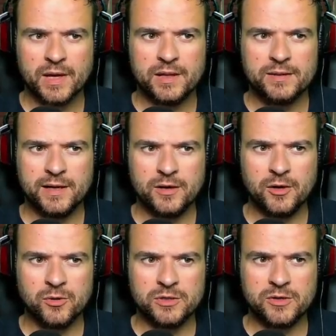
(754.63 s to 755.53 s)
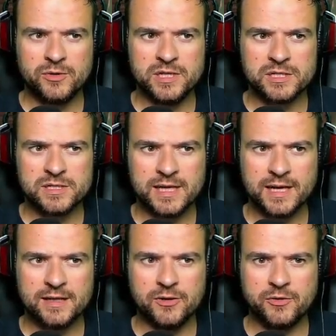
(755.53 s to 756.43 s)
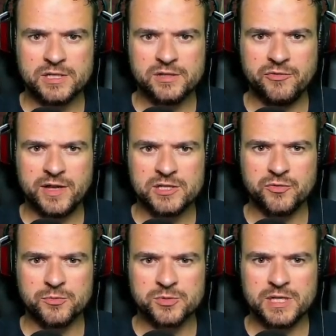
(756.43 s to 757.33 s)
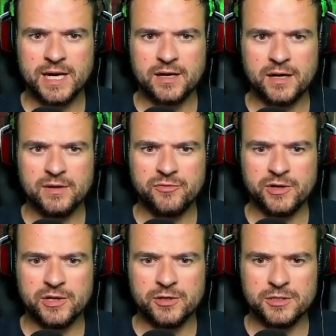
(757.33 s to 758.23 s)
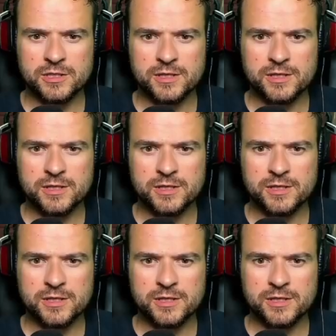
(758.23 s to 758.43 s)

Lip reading: There go decreased attack and decreased defense from Stag Knight. Very good.